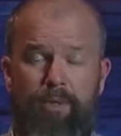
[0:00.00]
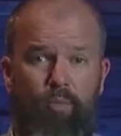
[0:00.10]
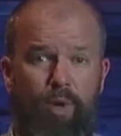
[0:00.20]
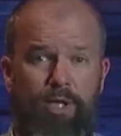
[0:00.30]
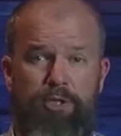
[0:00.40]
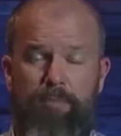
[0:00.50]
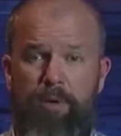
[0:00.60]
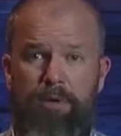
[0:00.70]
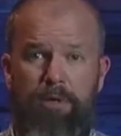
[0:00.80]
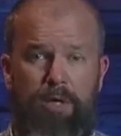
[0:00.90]
to
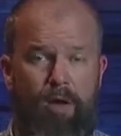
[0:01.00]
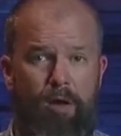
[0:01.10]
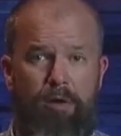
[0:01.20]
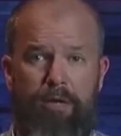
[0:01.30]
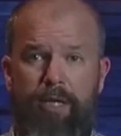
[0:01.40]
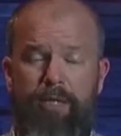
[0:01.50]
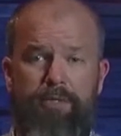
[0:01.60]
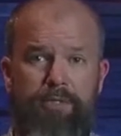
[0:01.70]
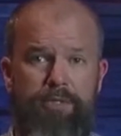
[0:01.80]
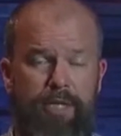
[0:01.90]
Winsboro,
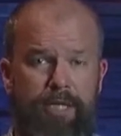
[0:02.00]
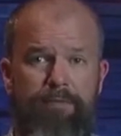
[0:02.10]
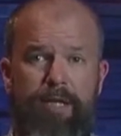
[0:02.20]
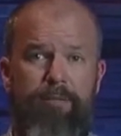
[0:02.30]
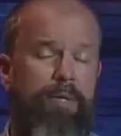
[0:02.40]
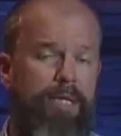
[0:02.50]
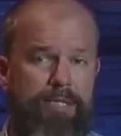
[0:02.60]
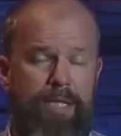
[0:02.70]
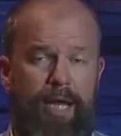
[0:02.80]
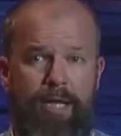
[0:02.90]
Hawkins, even in Big
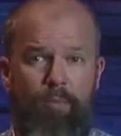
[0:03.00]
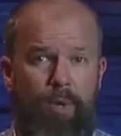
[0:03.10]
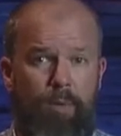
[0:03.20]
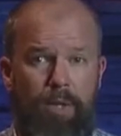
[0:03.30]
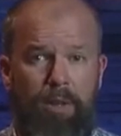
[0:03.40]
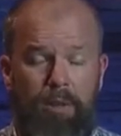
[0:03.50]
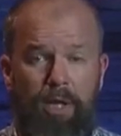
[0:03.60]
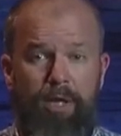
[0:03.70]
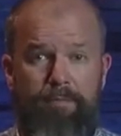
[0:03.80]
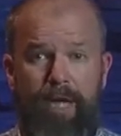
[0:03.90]
Sandy. We would
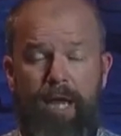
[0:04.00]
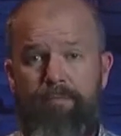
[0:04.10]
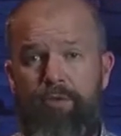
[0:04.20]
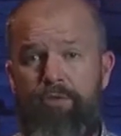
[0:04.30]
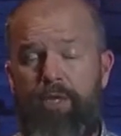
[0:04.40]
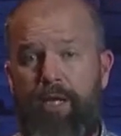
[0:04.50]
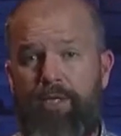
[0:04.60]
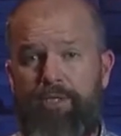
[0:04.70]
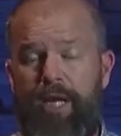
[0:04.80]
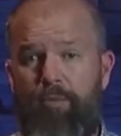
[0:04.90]
love to have you check
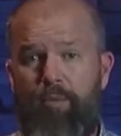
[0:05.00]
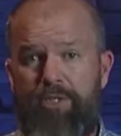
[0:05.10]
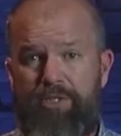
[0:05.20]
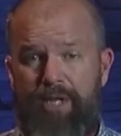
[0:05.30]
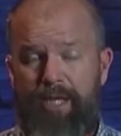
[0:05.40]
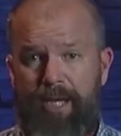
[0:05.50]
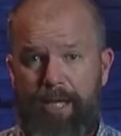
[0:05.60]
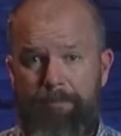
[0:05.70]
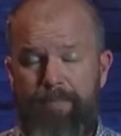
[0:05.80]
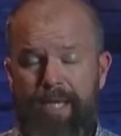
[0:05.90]
us out one
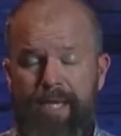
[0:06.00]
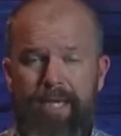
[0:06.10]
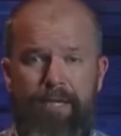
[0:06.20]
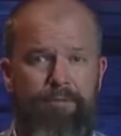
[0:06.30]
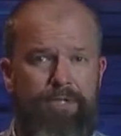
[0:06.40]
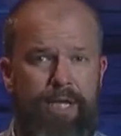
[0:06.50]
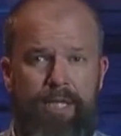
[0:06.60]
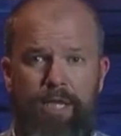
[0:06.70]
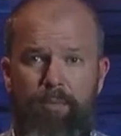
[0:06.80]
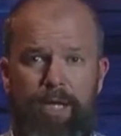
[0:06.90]
Sunday. If there's
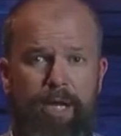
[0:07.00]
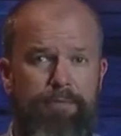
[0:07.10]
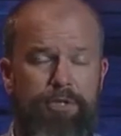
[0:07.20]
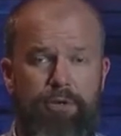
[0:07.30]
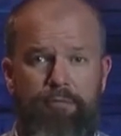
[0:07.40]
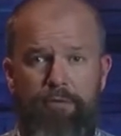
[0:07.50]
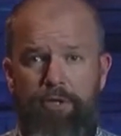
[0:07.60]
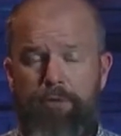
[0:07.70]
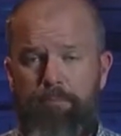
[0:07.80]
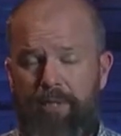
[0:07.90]
anything we could ever do for
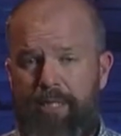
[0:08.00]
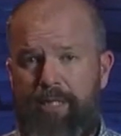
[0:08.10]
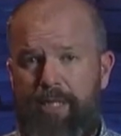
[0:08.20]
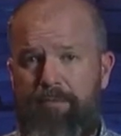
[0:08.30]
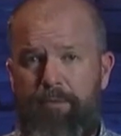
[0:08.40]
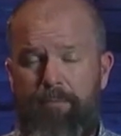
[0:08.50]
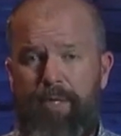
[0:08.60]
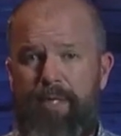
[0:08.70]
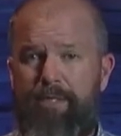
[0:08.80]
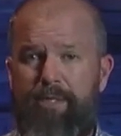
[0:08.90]
you, please take a few
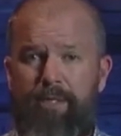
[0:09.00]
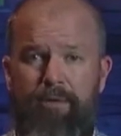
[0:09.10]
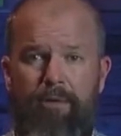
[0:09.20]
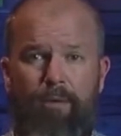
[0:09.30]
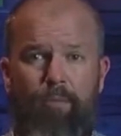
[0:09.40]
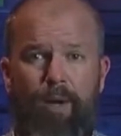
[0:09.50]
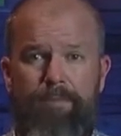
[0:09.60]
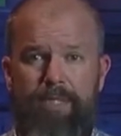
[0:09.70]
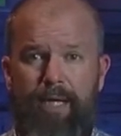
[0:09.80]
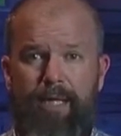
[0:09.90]
minutes, go to our
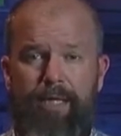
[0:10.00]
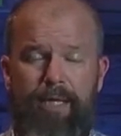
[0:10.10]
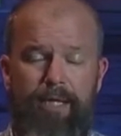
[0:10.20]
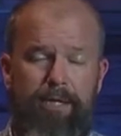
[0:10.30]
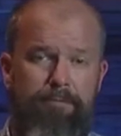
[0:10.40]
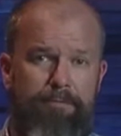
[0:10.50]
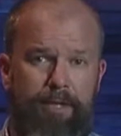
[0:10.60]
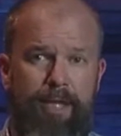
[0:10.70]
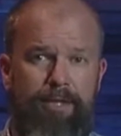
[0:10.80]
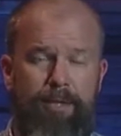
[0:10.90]
website,
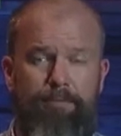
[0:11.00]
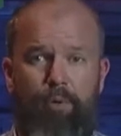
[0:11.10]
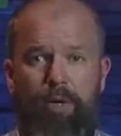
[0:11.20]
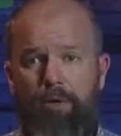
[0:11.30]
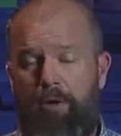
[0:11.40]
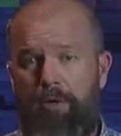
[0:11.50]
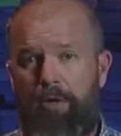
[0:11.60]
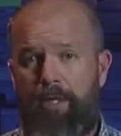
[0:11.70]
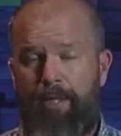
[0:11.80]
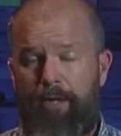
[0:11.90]
fill out that prayer
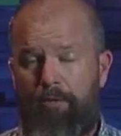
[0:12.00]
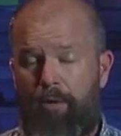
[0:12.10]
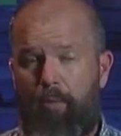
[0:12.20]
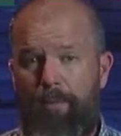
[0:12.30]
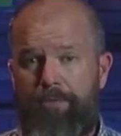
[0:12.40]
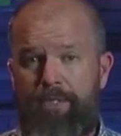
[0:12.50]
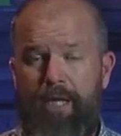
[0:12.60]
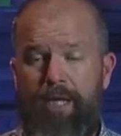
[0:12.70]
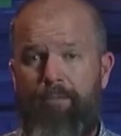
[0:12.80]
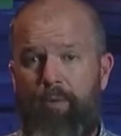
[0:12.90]
card on our
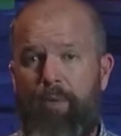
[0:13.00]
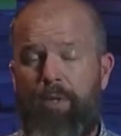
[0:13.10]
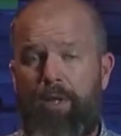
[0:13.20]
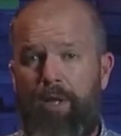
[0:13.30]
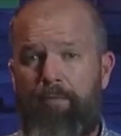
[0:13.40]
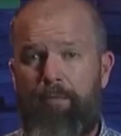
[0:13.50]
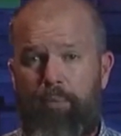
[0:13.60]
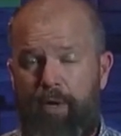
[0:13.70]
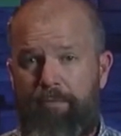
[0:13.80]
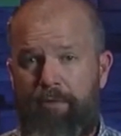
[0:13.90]
website, and we would love to
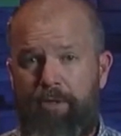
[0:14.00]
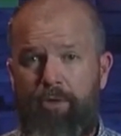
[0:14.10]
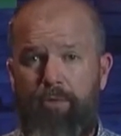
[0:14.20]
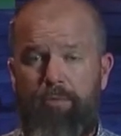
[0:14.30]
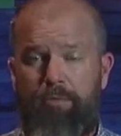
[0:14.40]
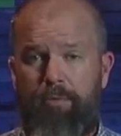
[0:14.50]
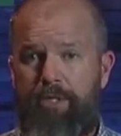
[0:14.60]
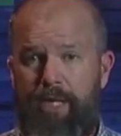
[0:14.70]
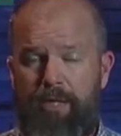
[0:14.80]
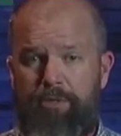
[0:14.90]
pray for you,
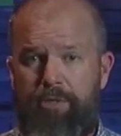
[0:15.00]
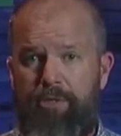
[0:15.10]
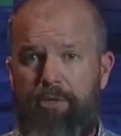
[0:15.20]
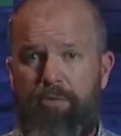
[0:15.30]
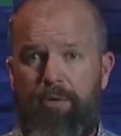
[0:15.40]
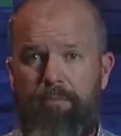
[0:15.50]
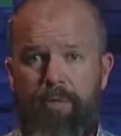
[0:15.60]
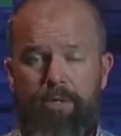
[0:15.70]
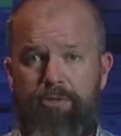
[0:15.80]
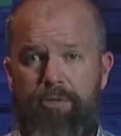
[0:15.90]
reach out to you, or
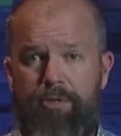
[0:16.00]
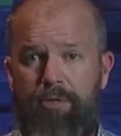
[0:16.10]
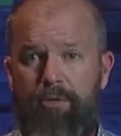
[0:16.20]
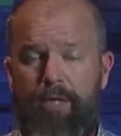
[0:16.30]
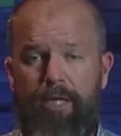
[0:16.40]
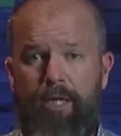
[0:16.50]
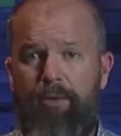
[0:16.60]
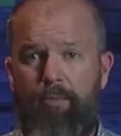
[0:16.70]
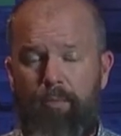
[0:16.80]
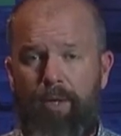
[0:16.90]
minister you in
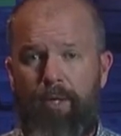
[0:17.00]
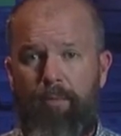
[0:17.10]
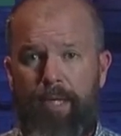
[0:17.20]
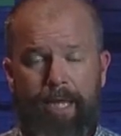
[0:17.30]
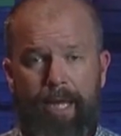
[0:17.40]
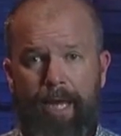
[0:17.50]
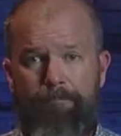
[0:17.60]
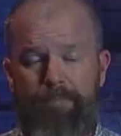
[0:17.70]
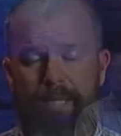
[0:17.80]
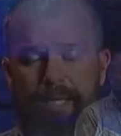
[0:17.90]
any way we can.